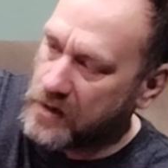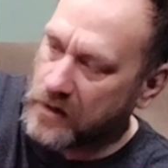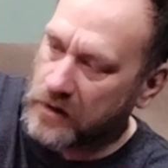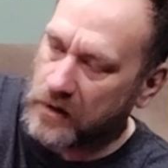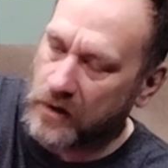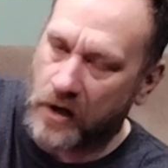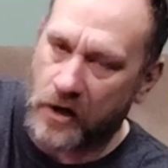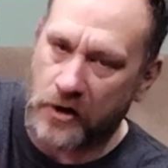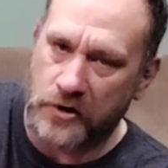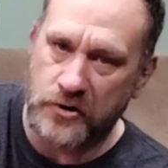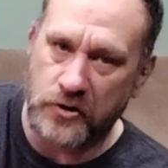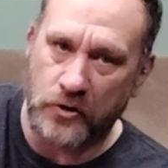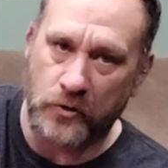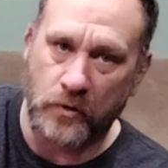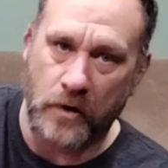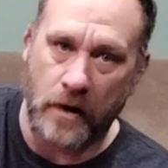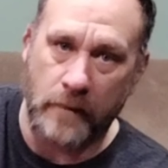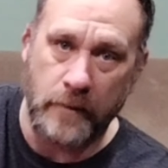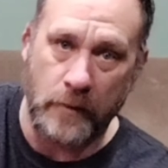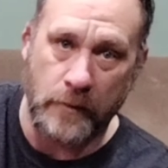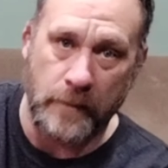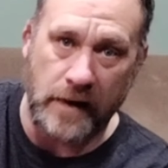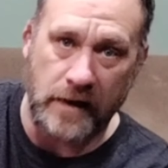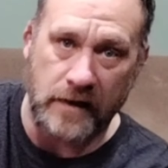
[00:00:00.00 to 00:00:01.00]
larger
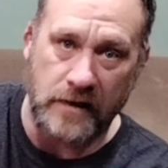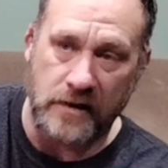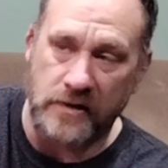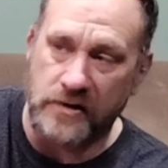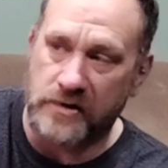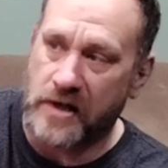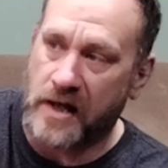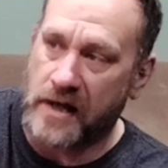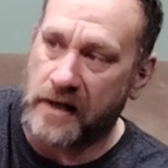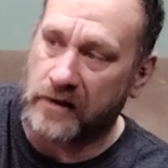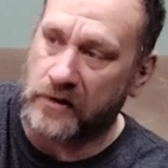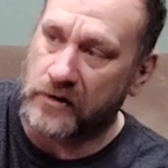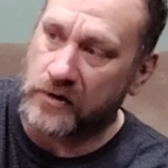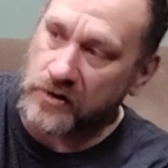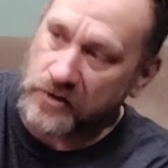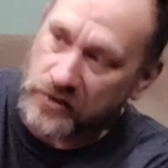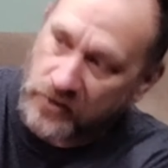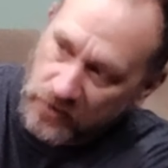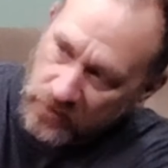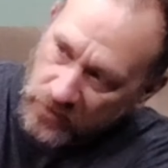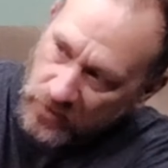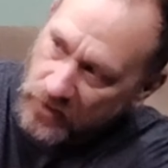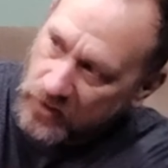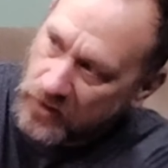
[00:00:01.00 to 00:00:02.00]
Rubbermaid
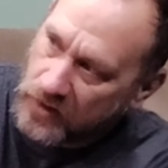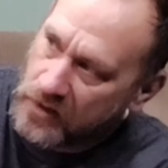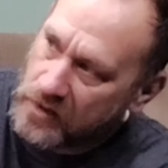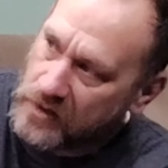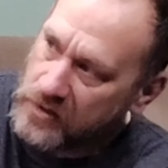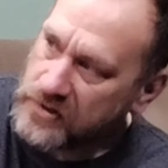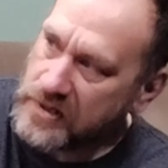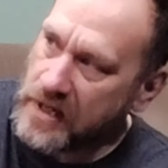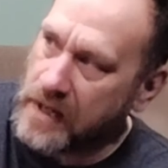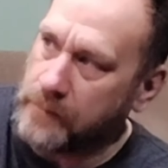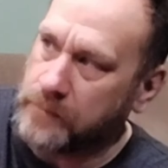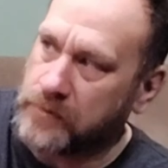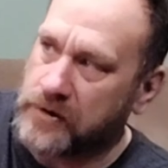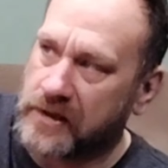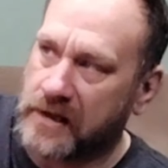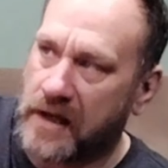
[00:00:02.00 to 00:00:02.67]
containers taped